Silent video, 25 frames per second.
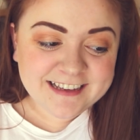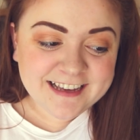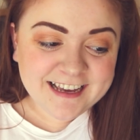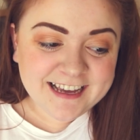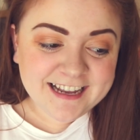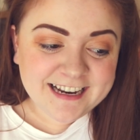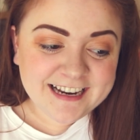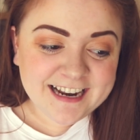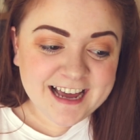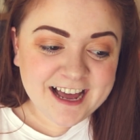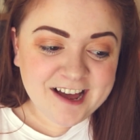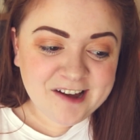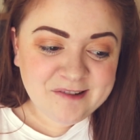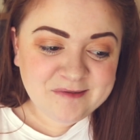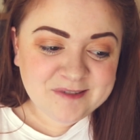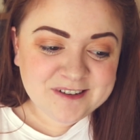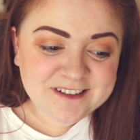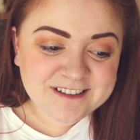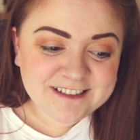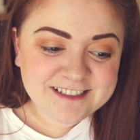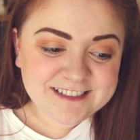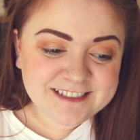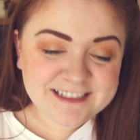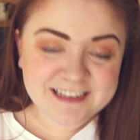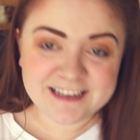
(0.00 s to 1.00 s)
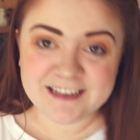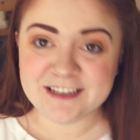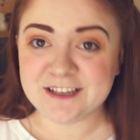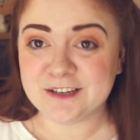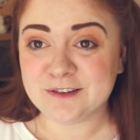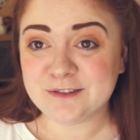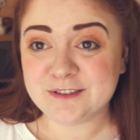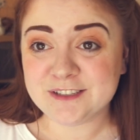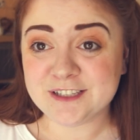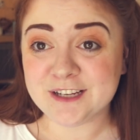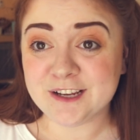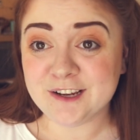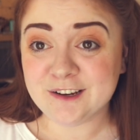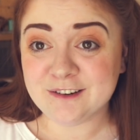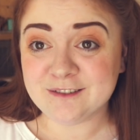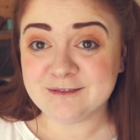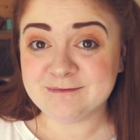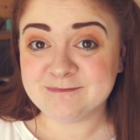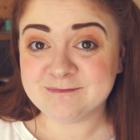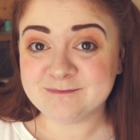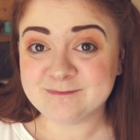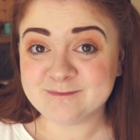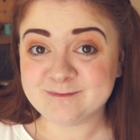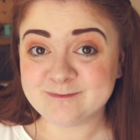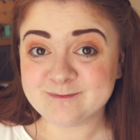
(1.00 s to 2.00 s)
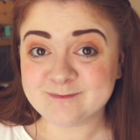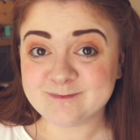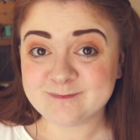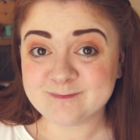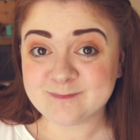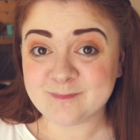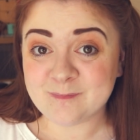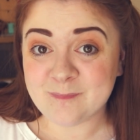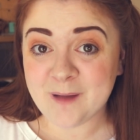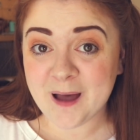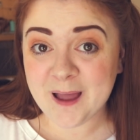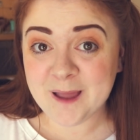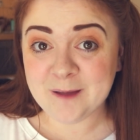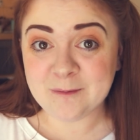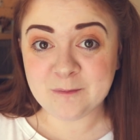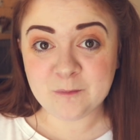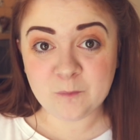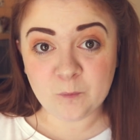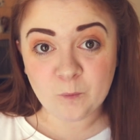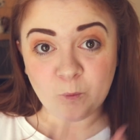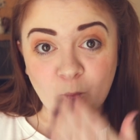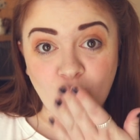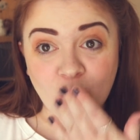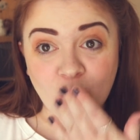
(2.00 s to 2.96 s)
and I will see you soon. Bye.